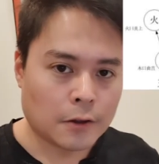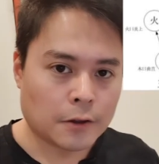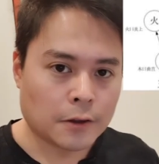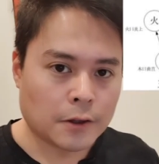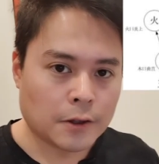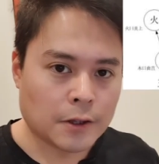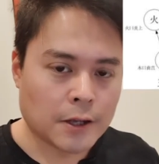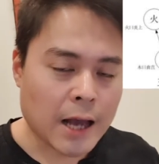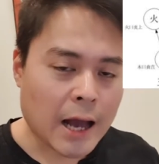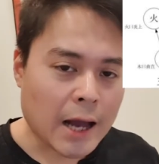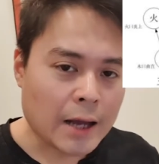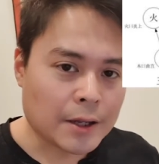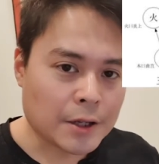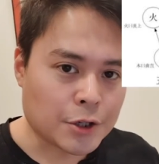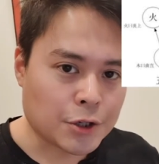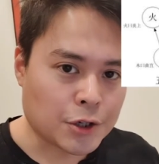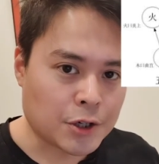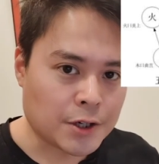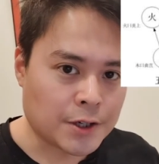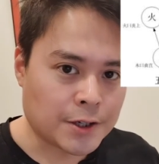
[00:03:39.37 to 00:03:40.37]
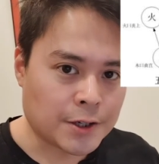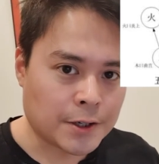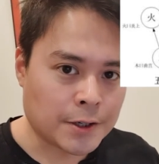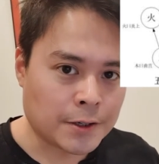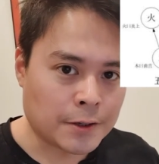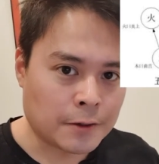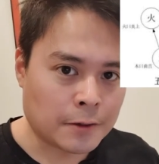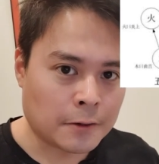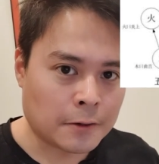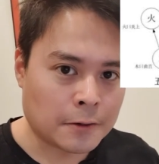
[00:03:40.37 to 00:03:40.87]
The energies
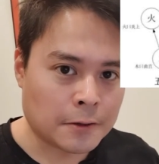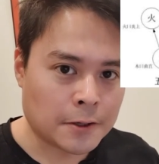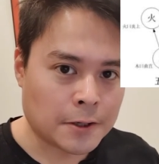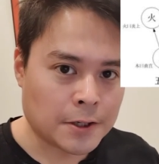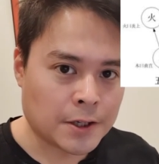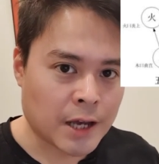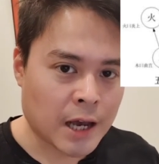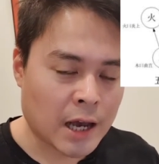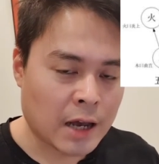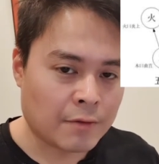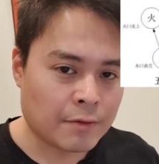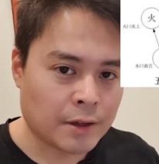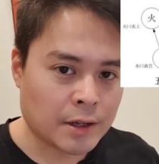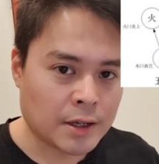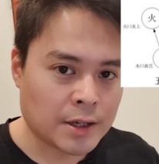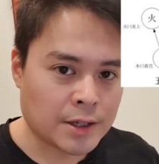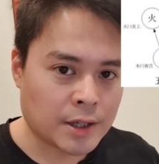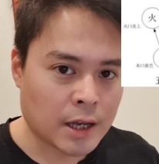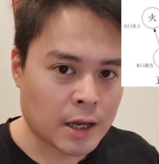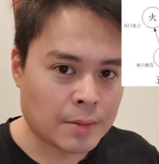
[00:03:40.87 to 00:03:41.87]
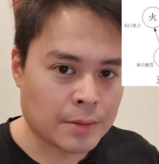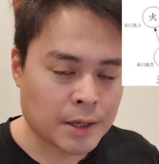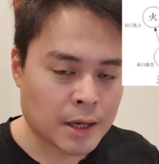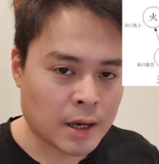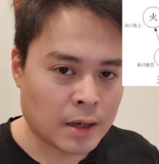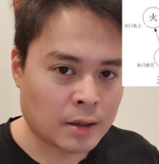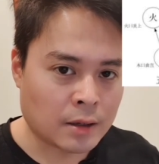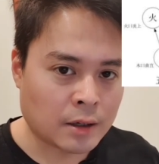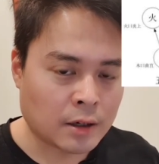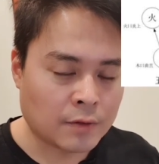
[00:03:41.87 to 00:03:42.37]
in all these heavenly stems
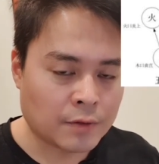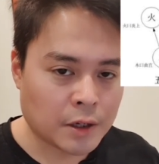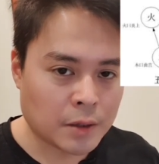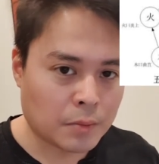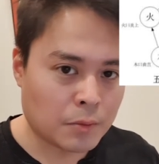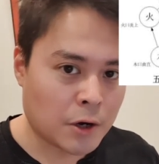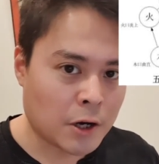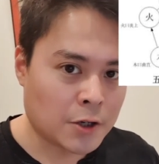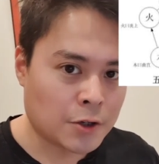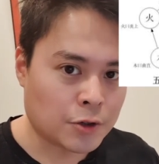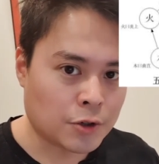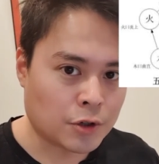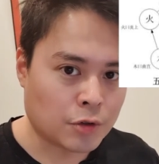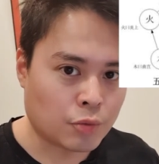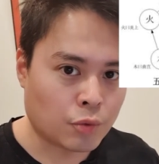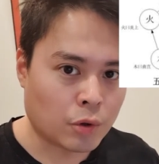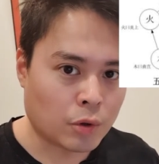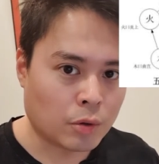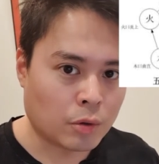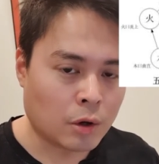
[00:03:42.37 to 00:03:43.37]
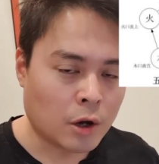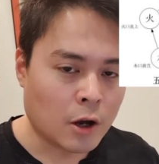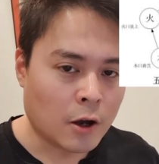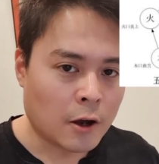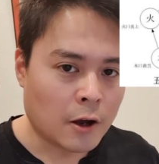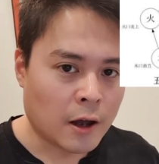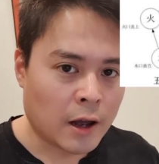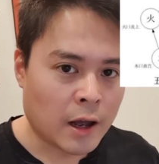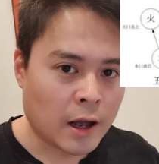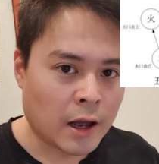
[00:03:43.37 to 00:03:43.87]
and earthly branches will
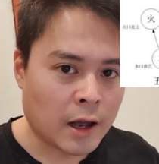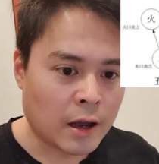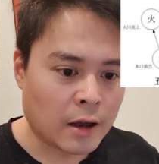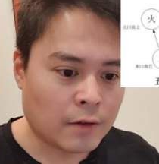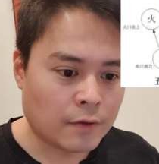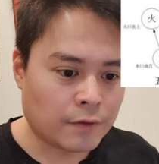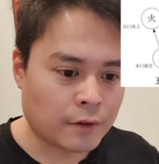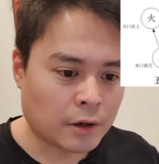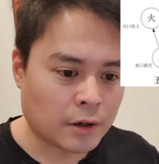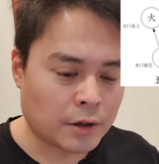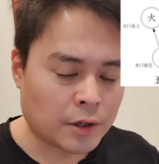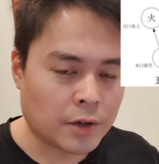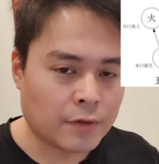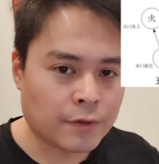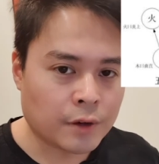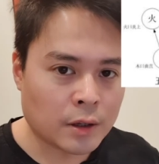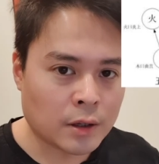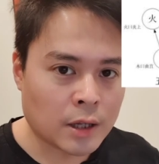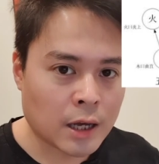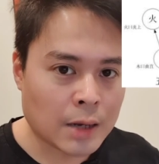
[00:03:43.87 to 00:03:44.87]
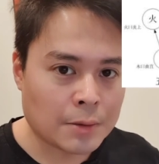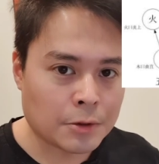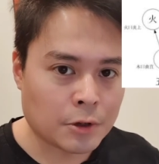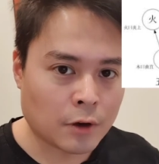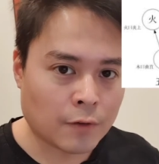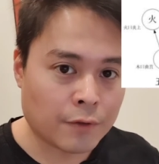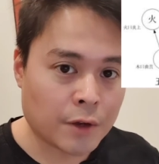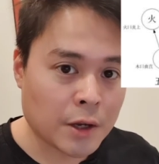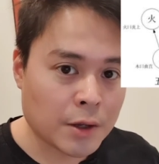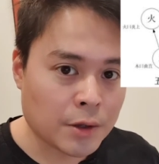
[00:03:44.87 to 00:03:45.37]
have different types
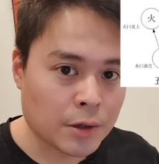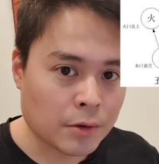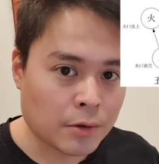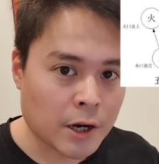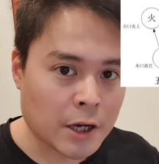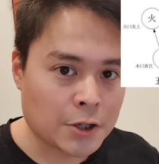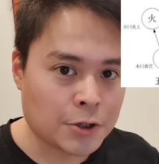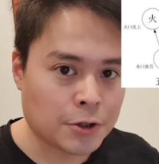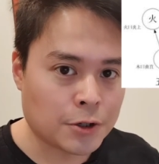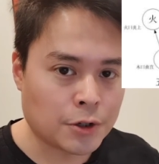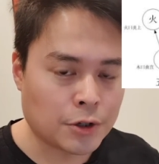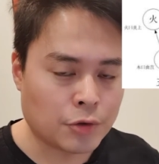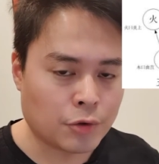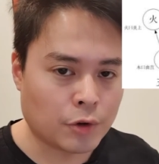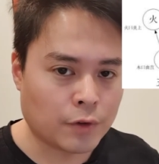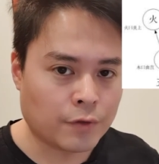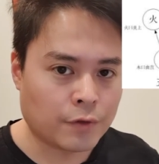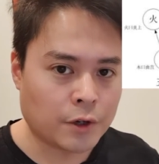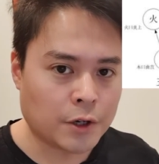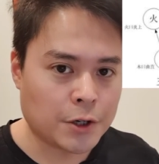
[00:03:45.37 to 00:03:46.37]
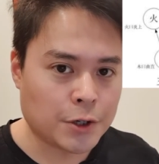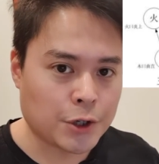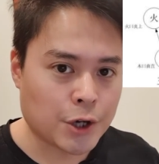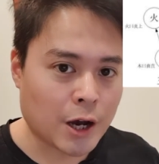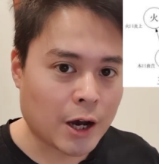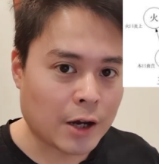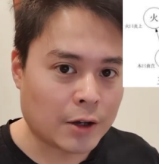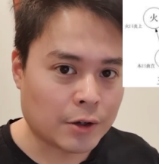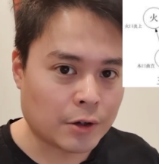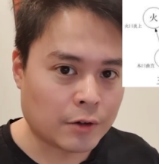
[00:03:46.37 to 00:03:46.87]
of interactions with each
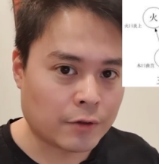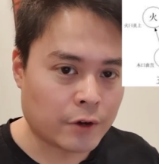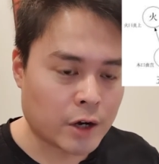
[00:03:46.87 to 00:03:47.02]
other.